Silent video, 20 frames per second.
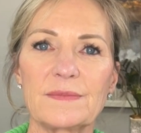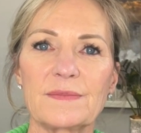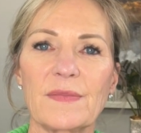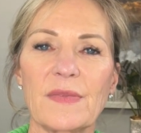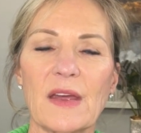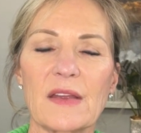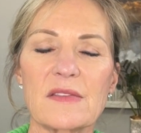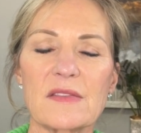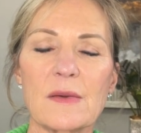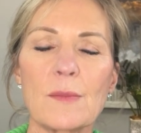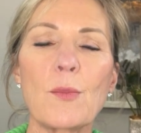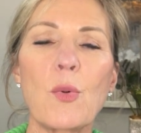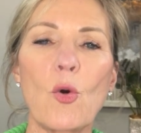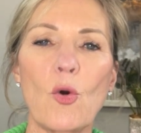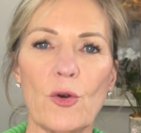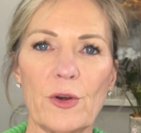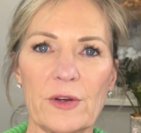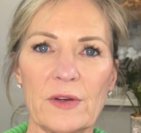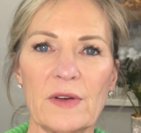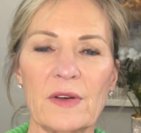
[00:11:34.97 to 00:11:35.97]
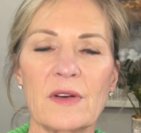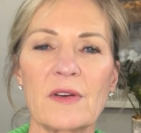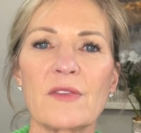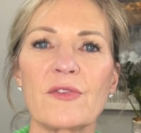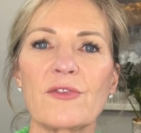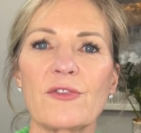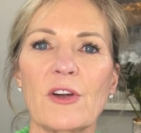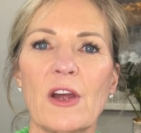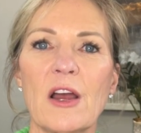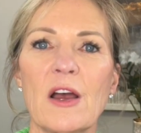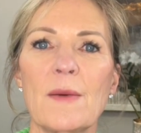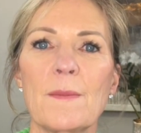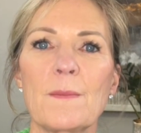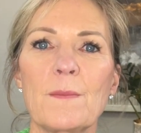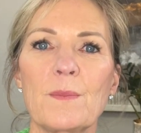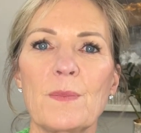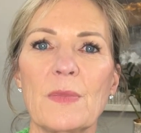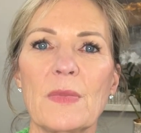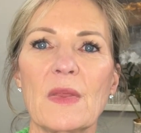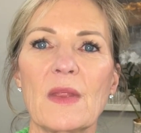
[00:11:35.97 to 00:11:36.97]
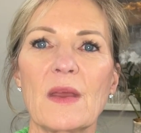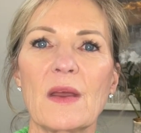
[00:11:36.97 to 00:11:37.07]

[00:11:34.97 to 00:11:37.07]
That's important from